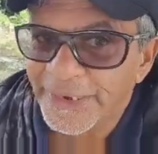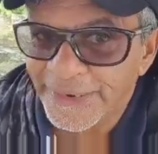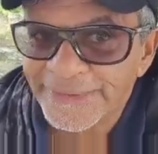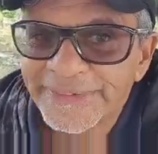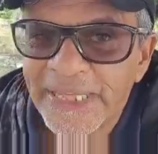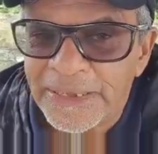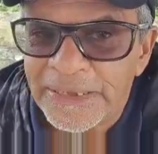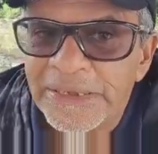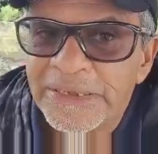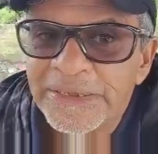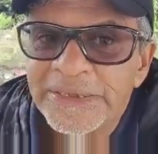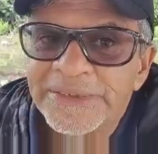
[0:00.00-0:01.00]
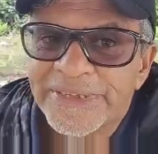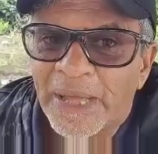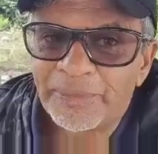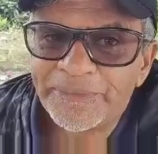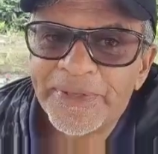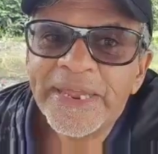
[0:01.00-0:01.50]
it is
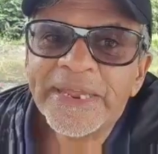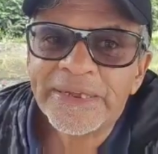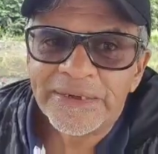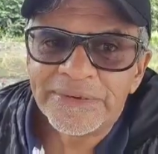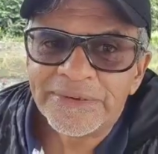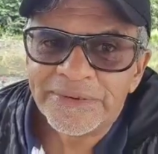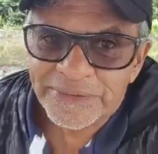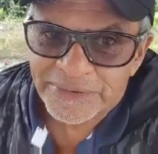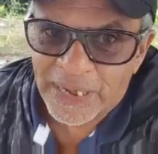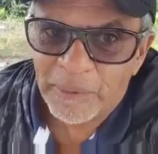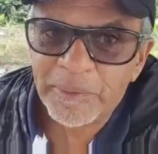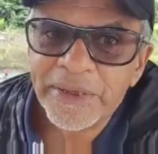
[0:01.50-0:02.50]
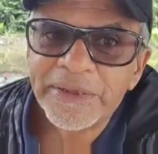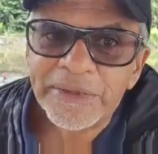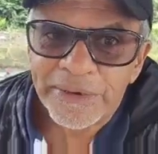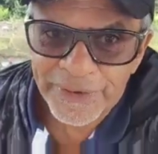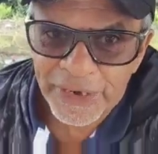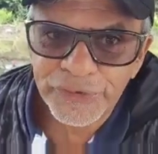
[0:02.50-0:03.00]
something coming
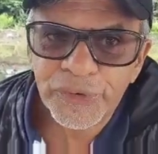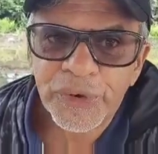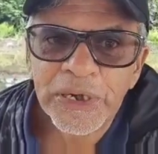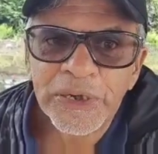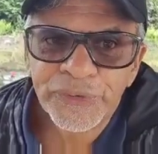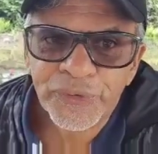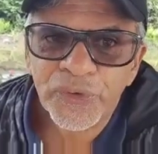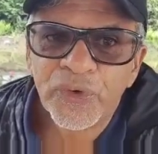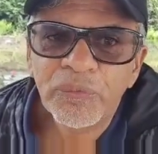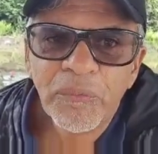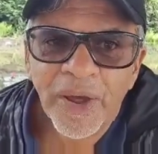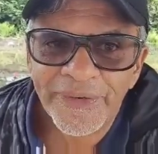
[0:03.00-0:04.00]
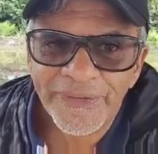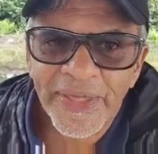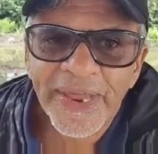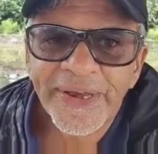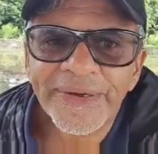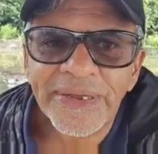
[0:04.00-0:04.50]
naturally true, but
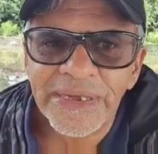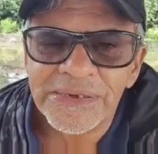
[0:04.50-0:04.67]
then